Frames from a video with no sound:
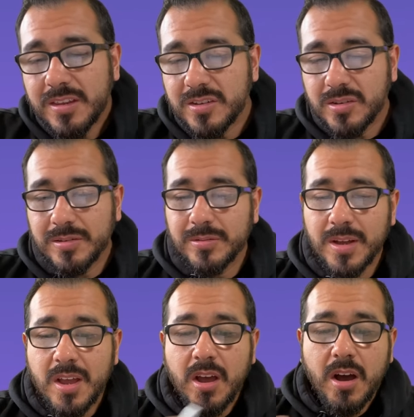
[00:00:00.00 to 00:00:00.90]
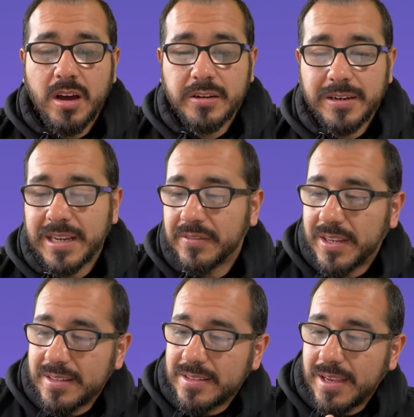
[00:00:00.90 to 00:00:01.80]
So on our left
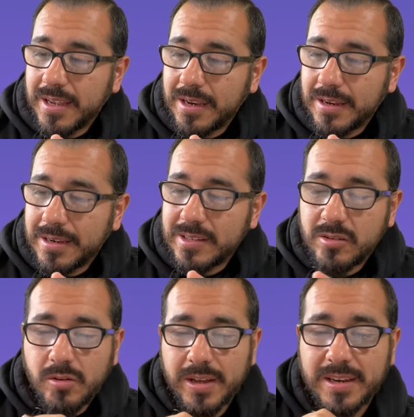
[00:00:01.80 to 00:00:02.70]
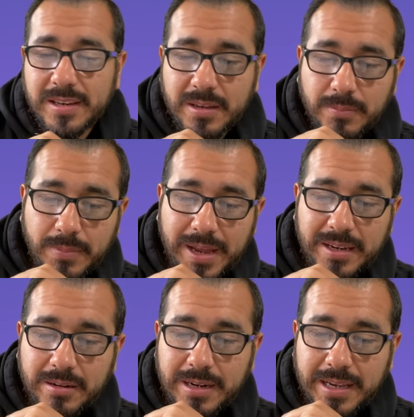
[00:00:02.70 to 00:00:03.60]
hand side, let's go ahead and
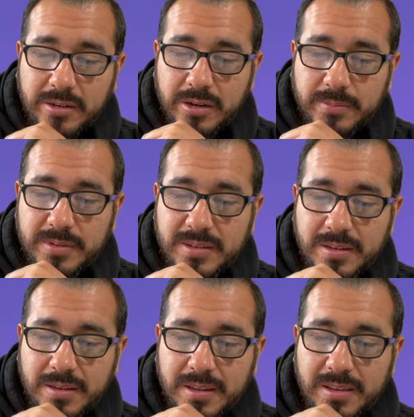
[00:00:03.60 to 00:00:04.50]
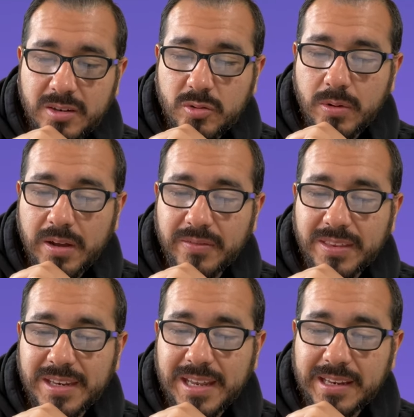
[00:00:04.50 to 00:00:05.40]
combine our like terms, uh, the 12
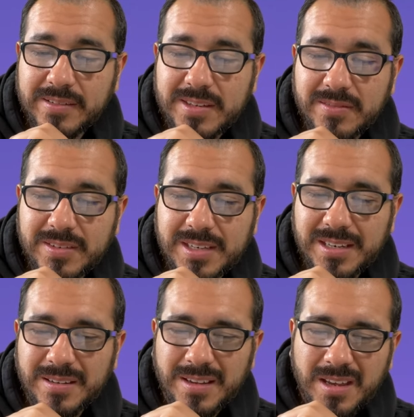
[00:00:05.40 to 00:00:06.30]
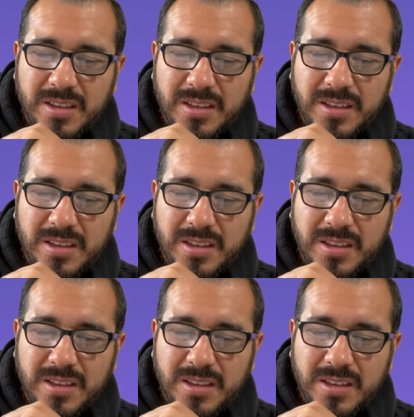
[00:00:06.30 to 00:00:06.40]
and the negative 17.